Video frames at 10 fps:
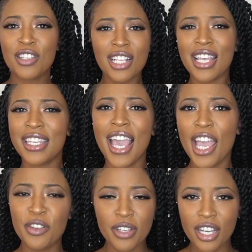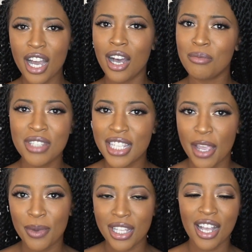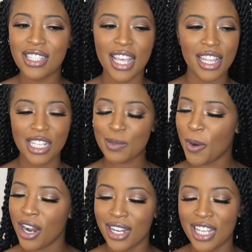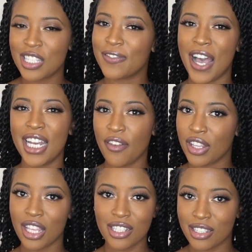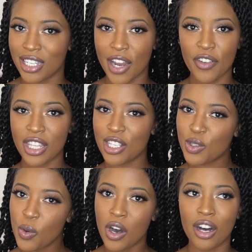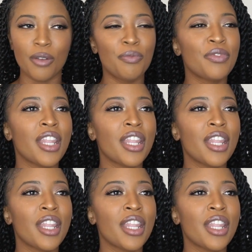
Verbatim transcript: So I was like, yeah, you could come stay with us. Like, let's party. It's fine. Everything's good. Everything's cool.